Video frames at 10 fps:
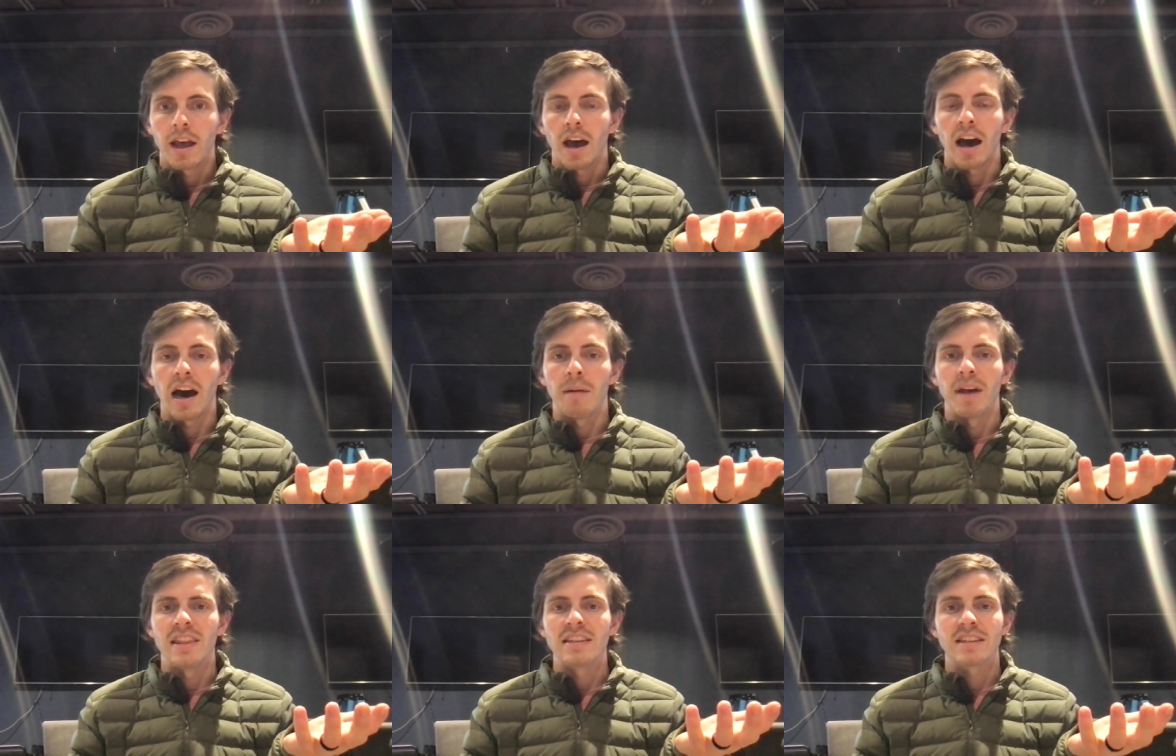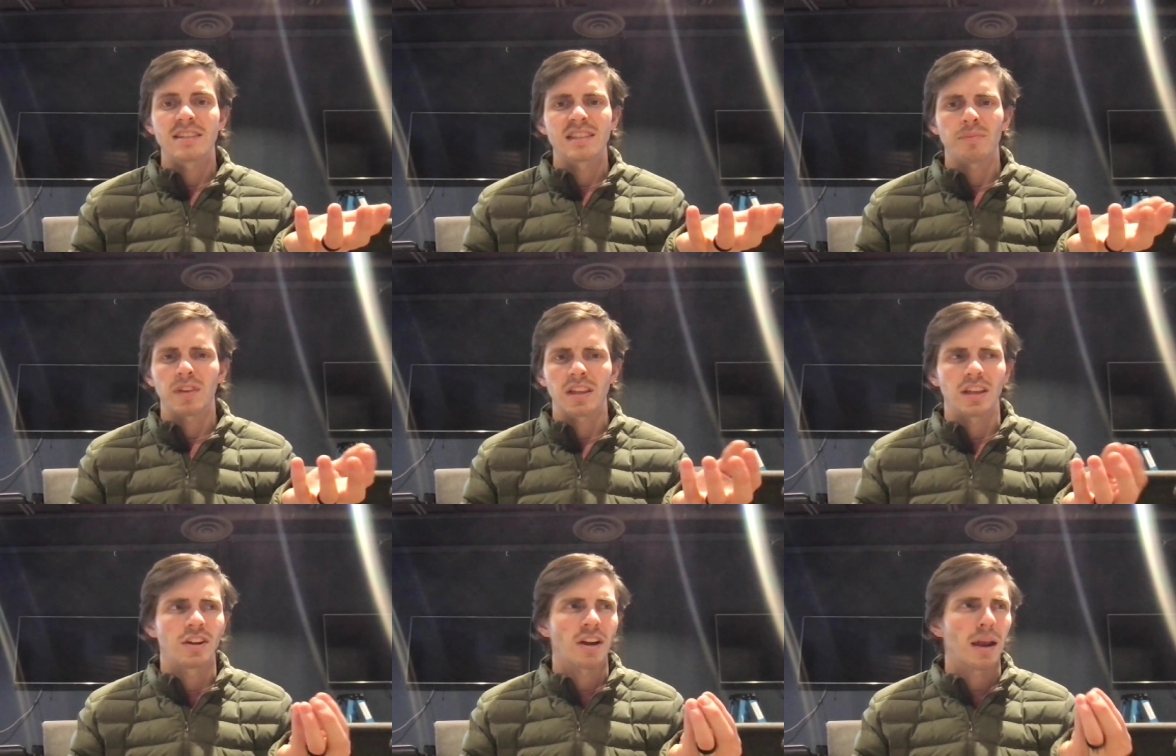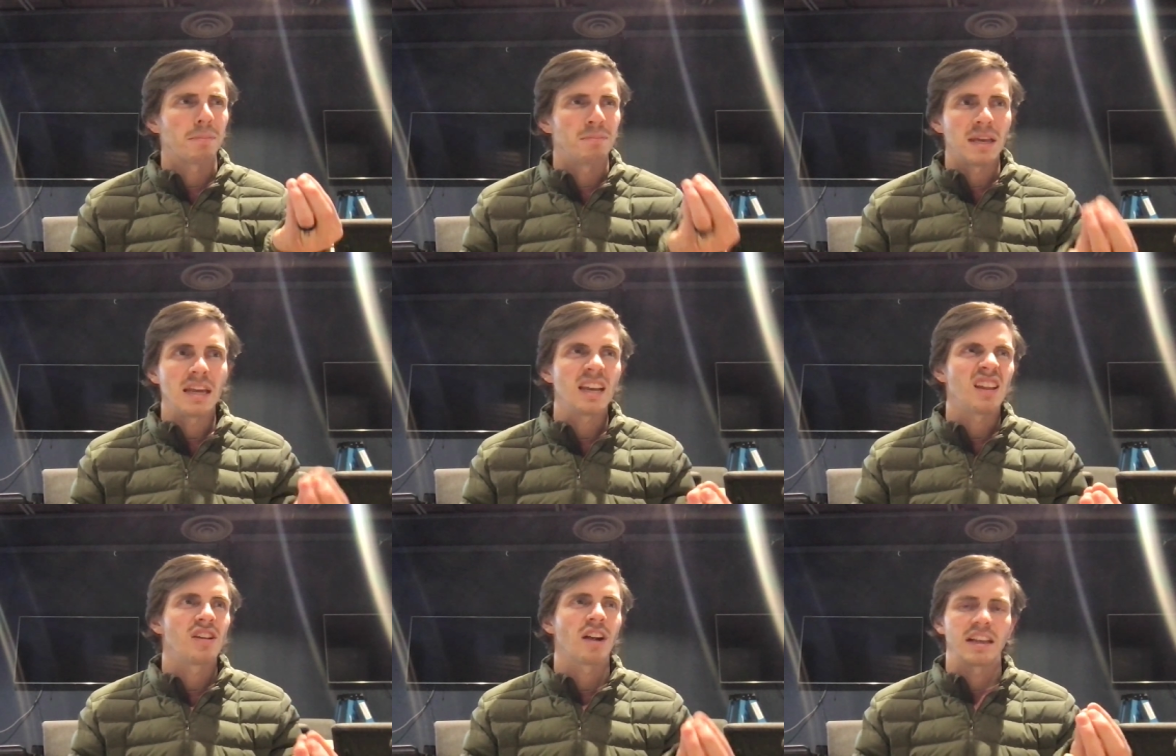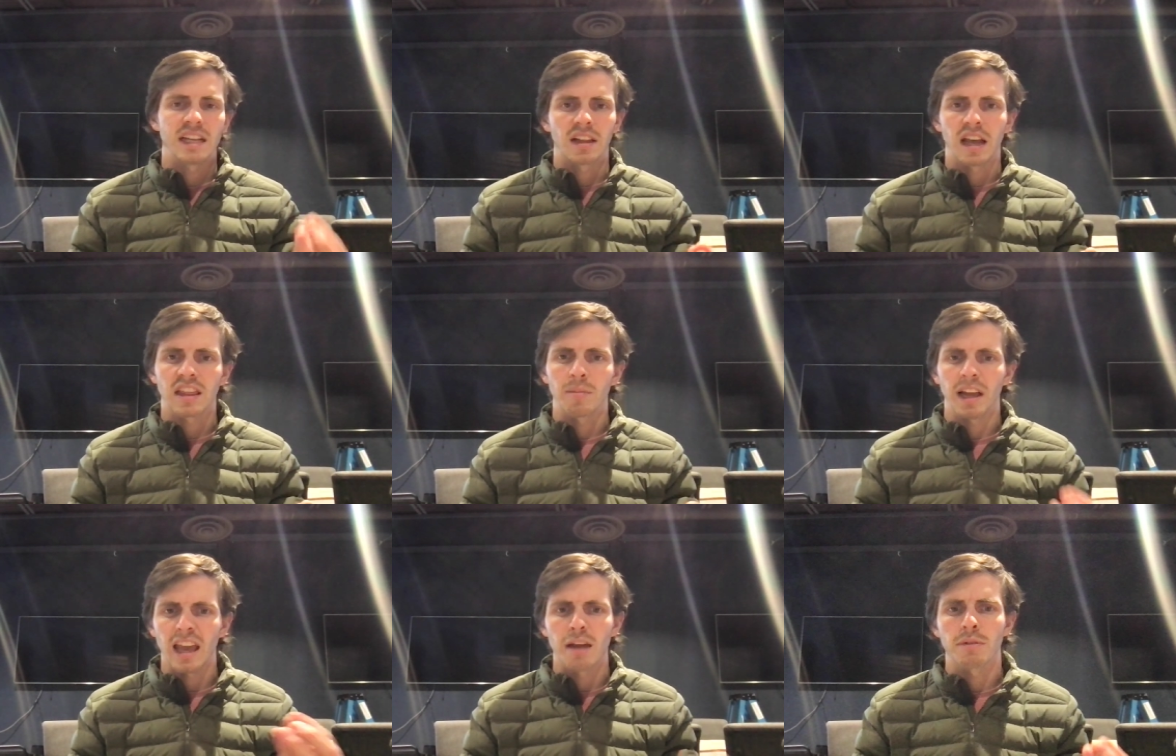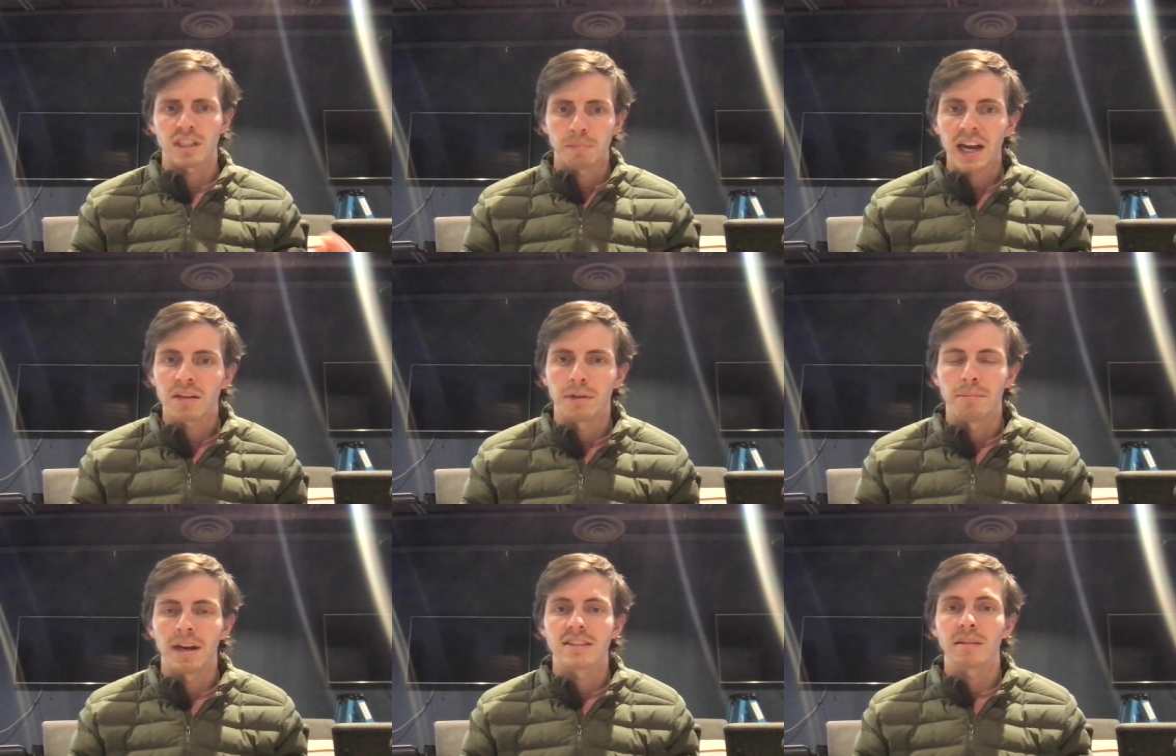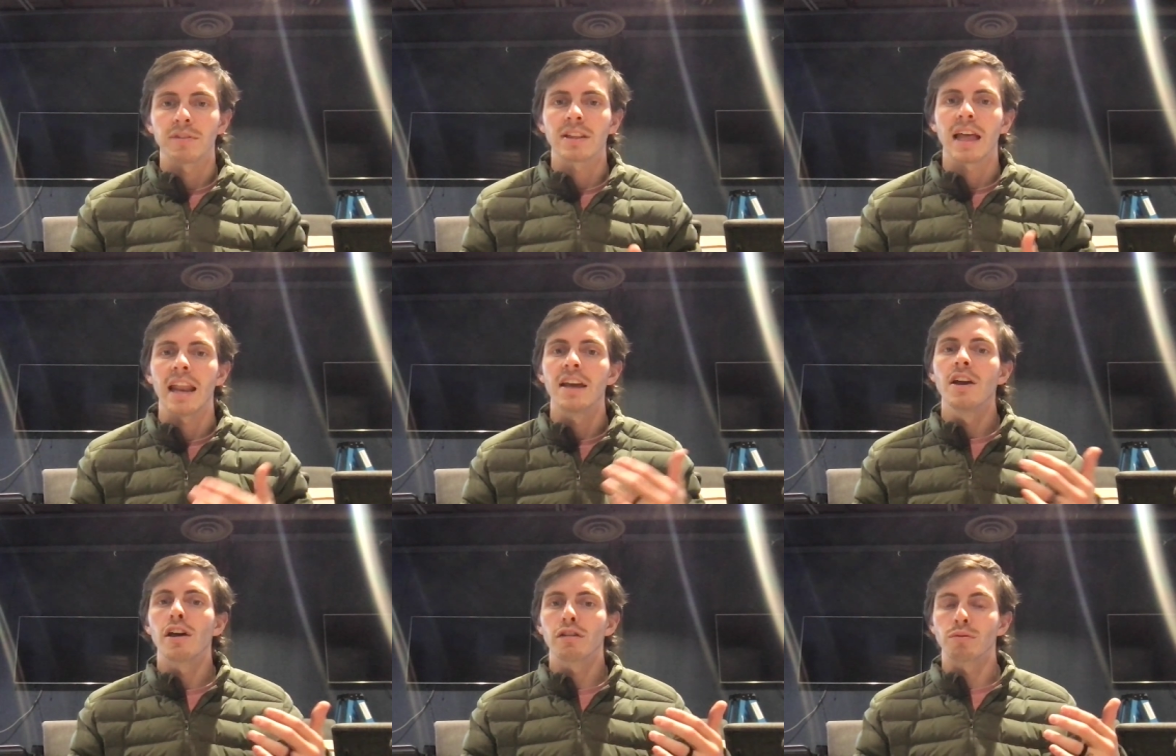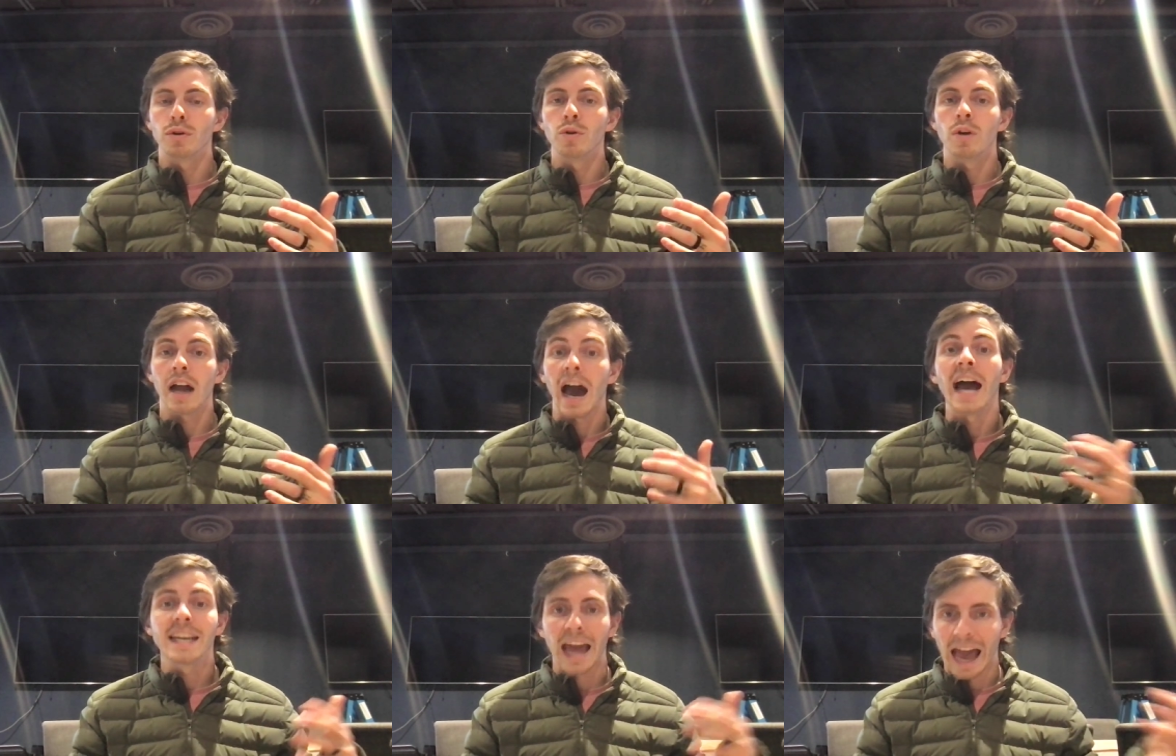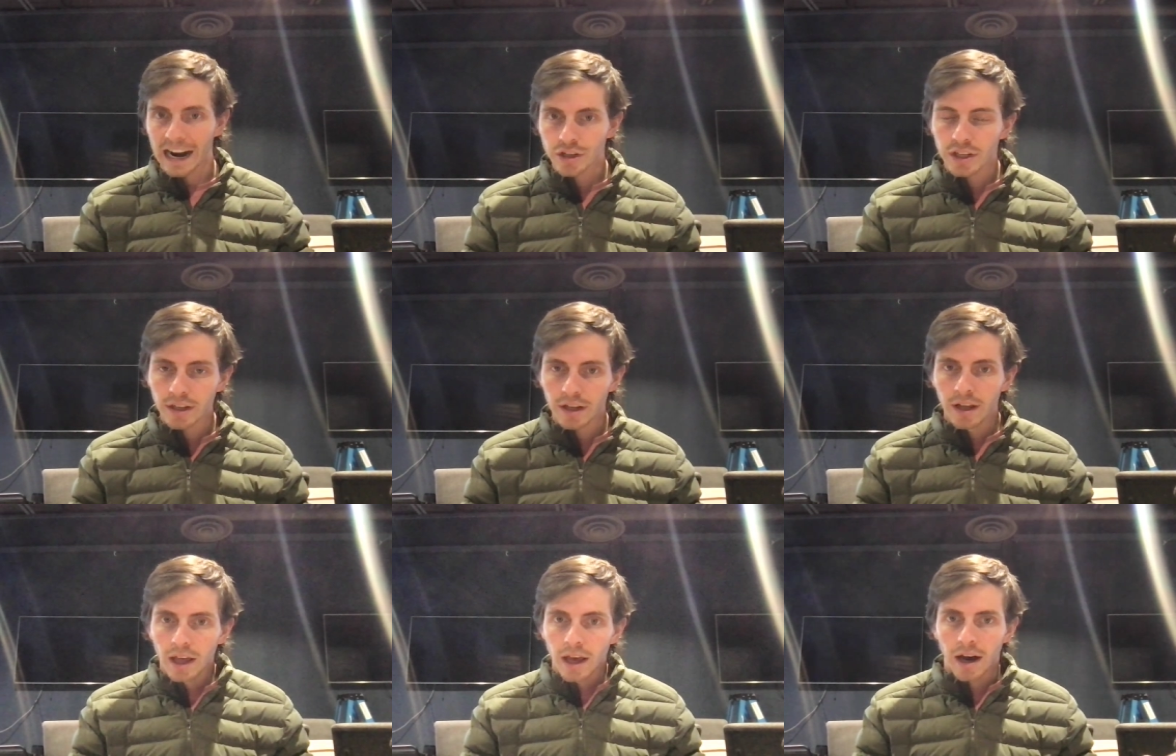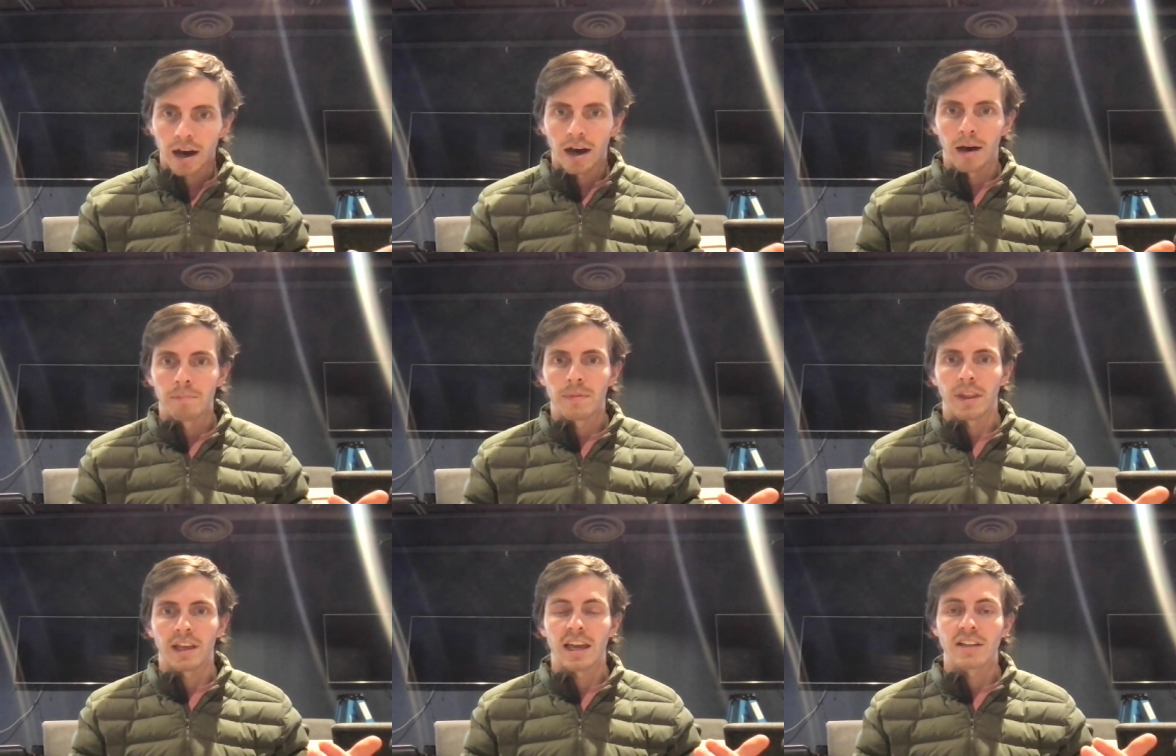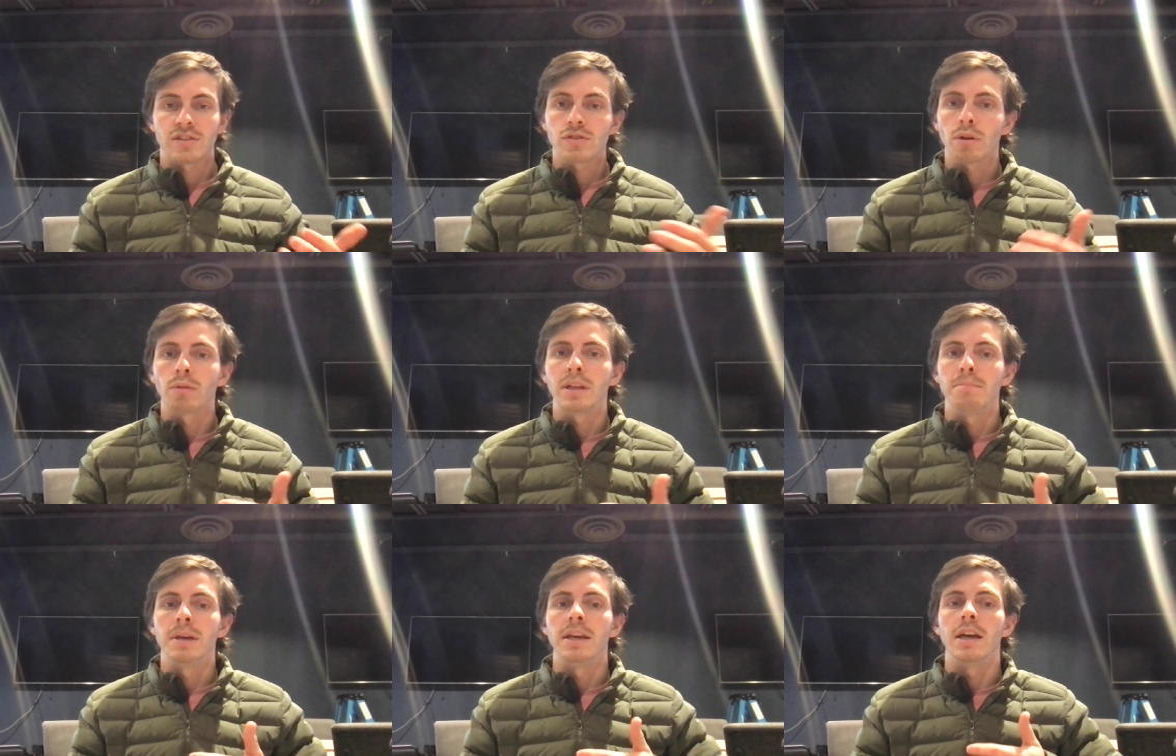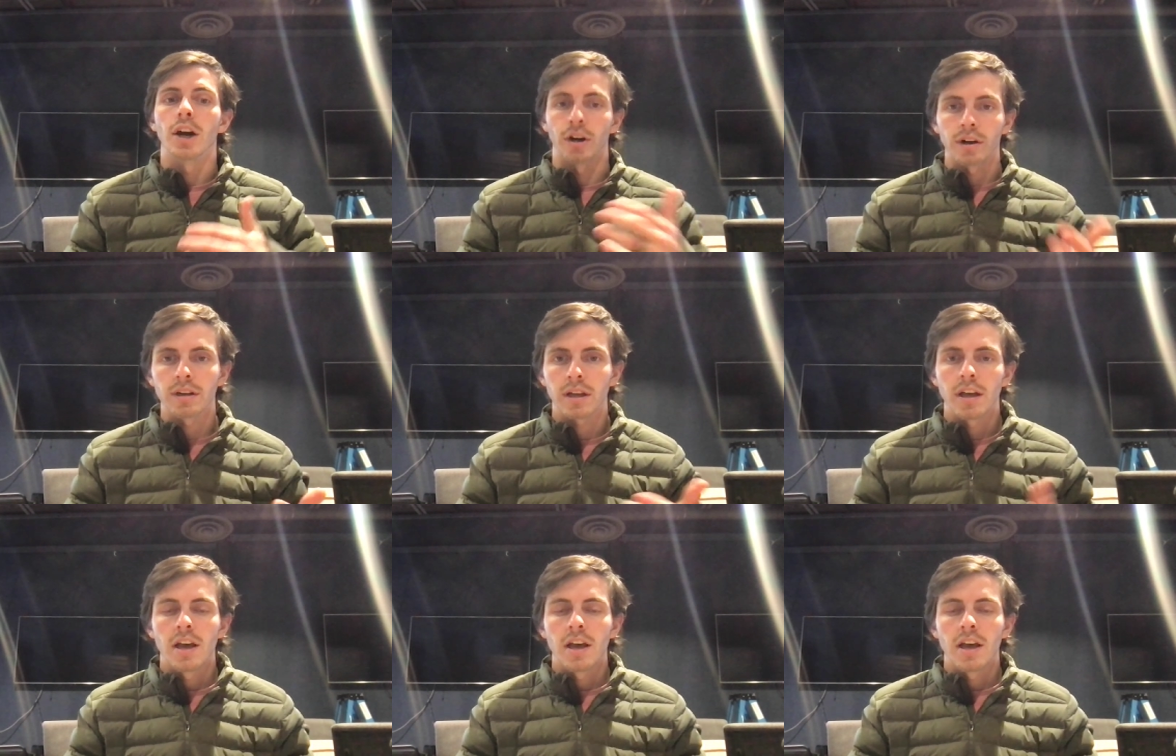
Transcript: And this isn't something, you're not mean and you're not yelling at them like, hey, respect me, but it's something that through kind action can slowly be earned.